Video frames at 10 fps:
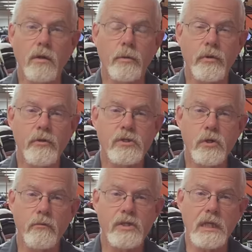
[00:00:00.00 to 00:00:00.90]
Welcome to the
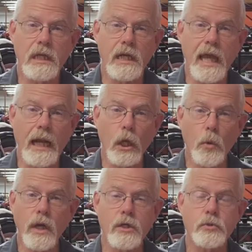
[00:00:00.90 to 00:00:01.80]
service clinic at
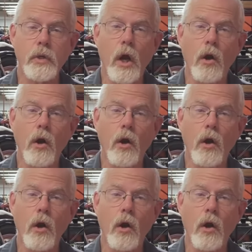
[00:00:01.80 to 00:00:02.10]
Low Country